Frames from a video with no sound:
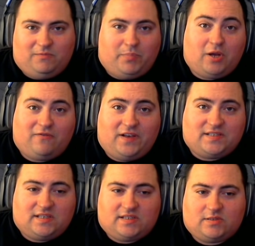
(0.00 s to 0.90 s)
bug
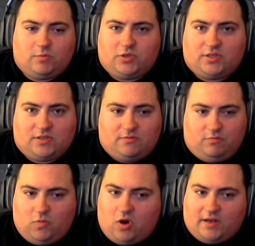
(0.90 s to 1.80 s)
fixes, which is
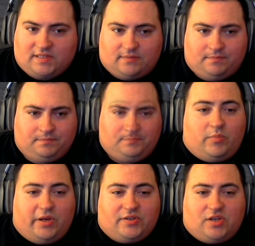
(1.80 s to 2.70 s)
awesome.
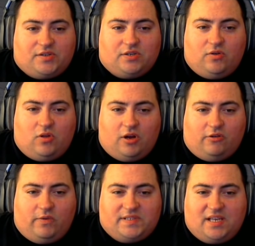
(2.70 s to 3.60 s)
Players also no
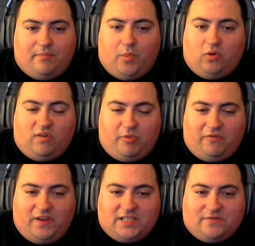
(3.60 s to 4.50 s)
longer to accept multiple
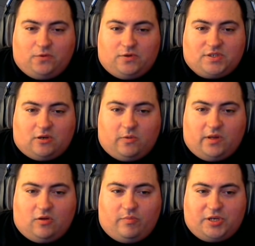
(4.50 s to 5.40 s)
Phase 4
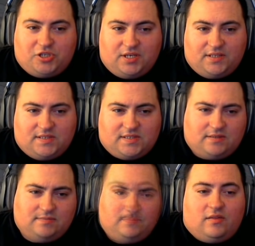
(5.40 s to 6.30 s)
Sarguilo
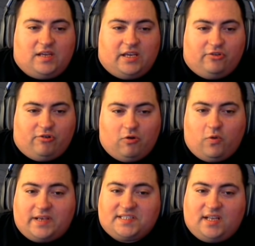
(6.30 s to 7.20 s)
missions. The intro
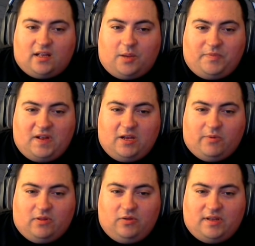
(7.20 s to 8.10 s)
quest not updating
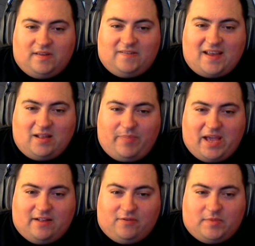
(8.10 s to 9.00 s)
when looting the
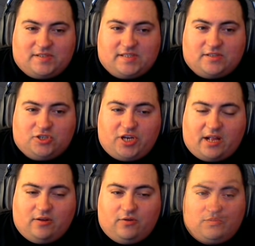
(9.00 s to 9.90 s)
datapad from the Sith
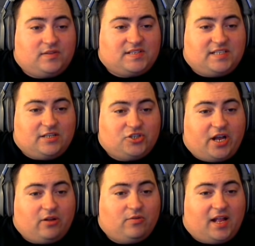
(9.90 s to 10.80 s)
Shadow. The Sith
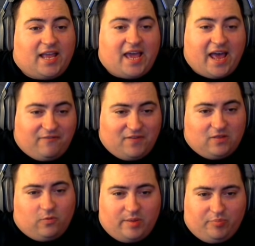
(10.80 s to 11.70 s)
Shadow not having
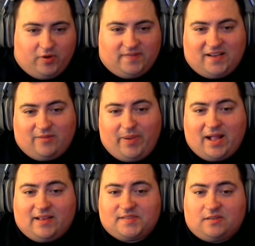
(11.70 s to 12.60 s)
the waypoint
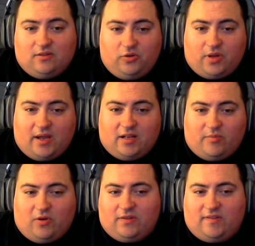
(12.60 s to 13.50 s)
datapad as a loot
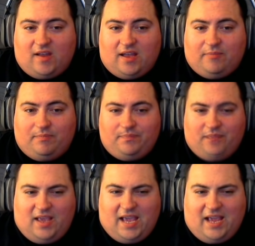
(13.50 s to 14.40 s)
item all the time.
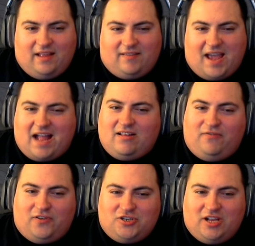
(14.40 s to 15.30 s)
And added
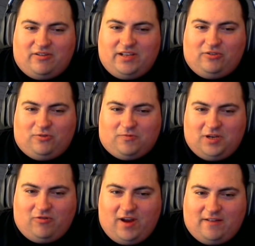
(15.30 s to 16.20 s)
functionality to
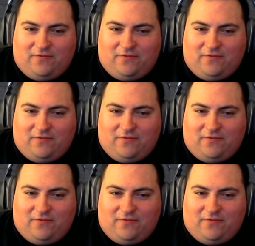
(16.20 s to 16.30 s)
regrant